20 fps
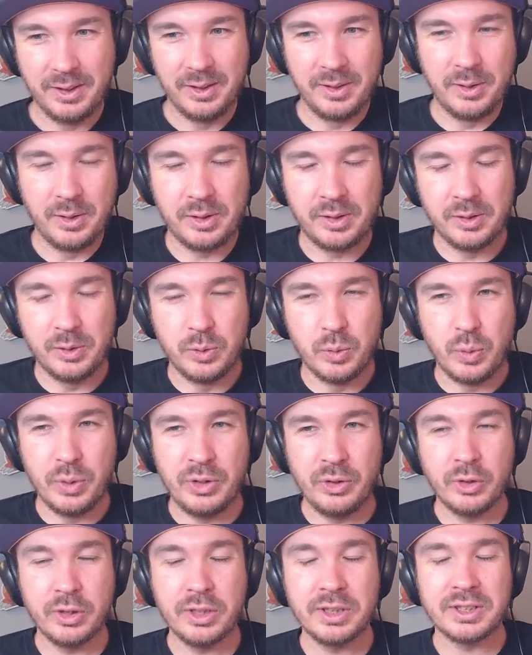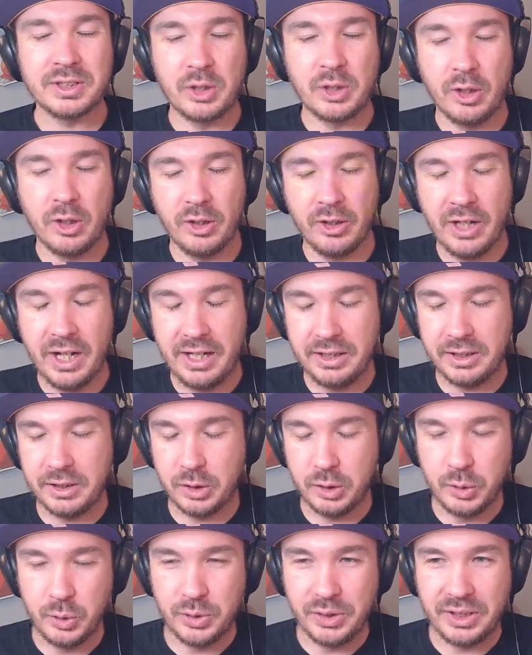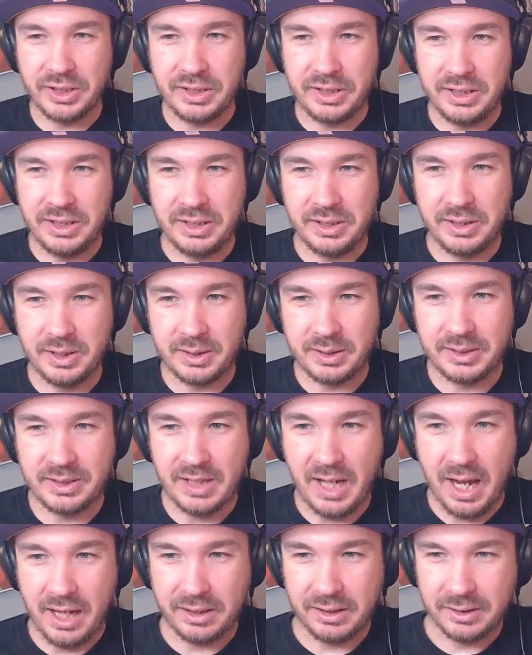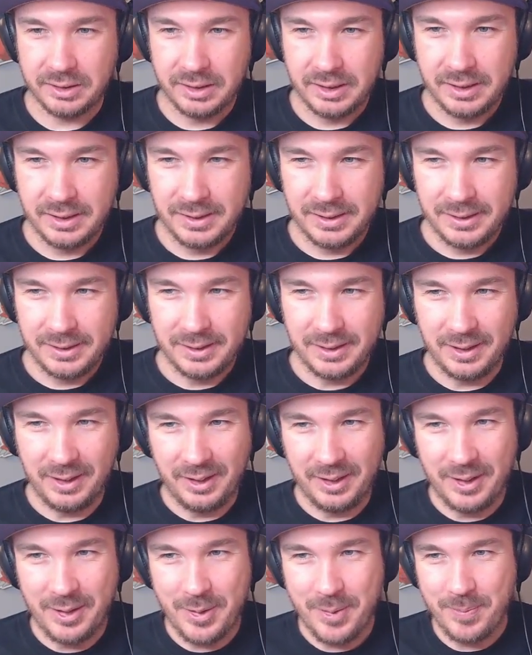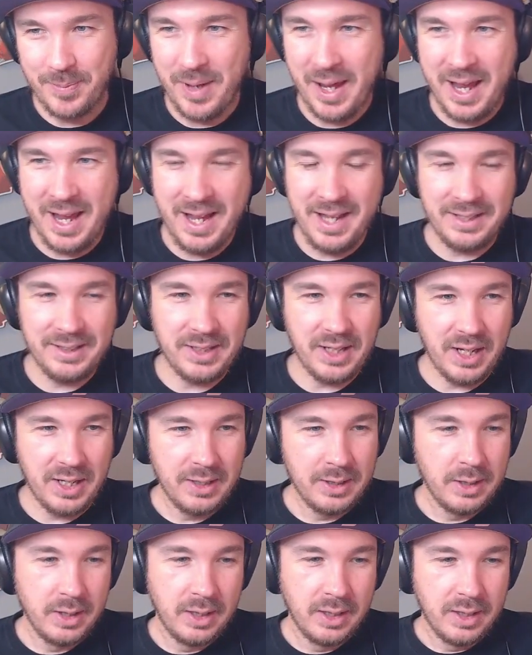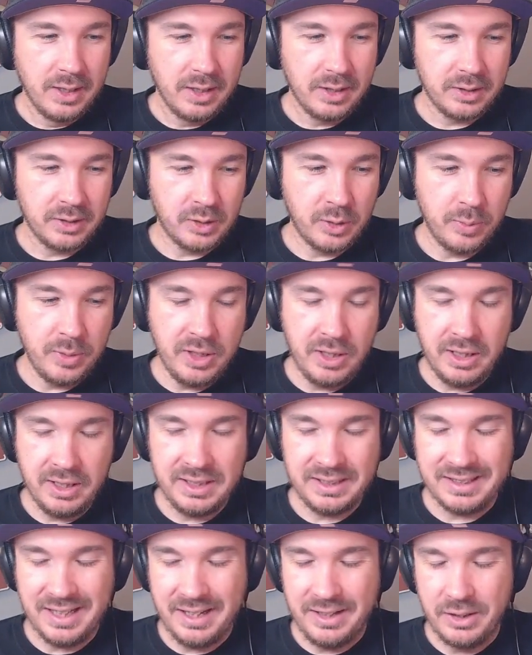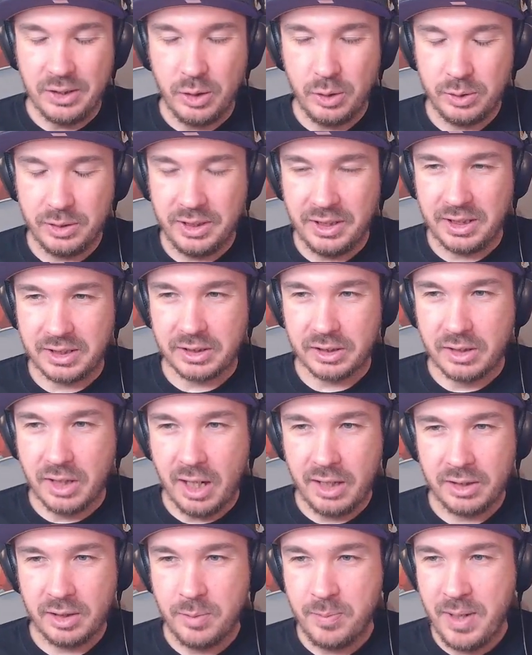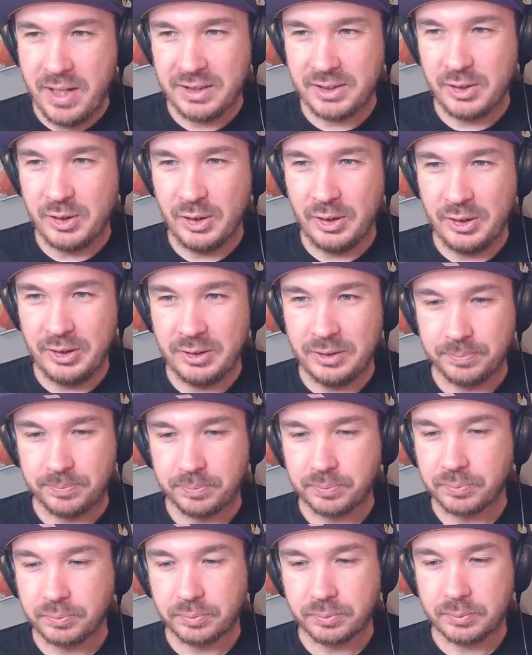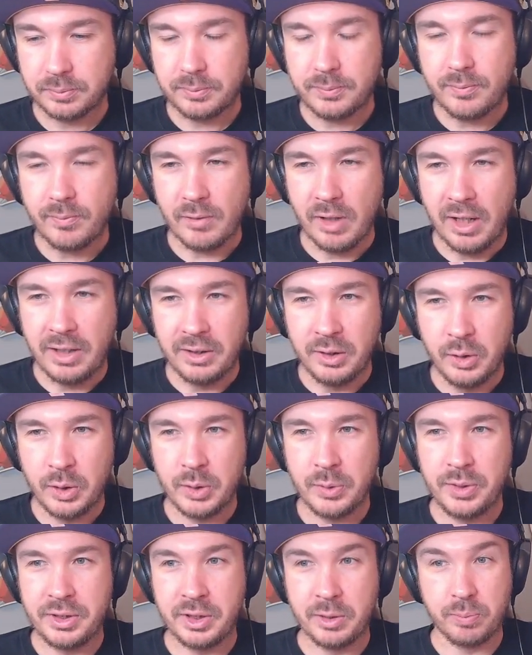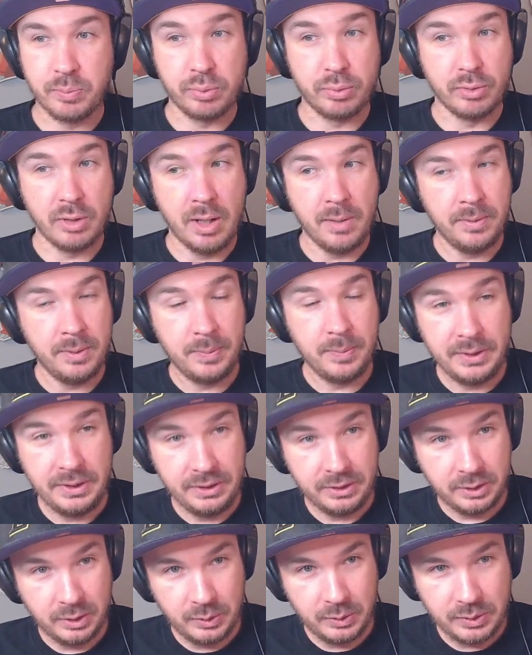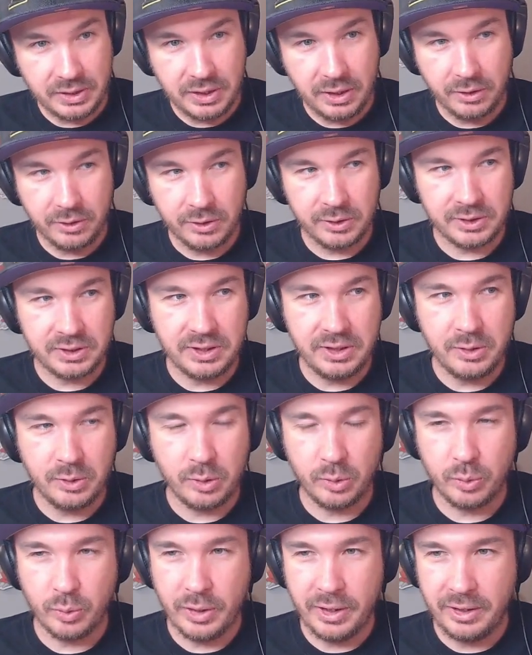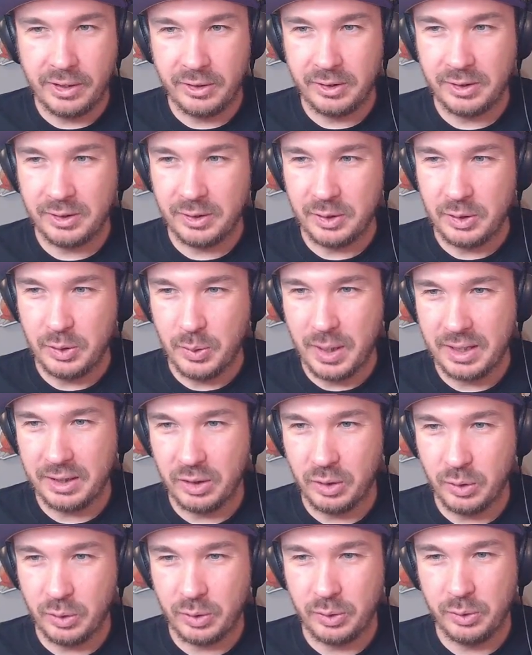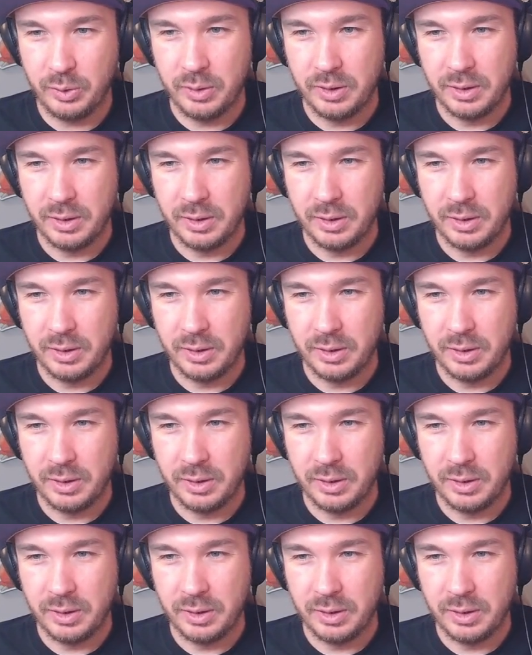the weirdest card I included in this deck. And to be honest, I know that it's not the best card. I know that we should probably include the other secret rare UI Goku,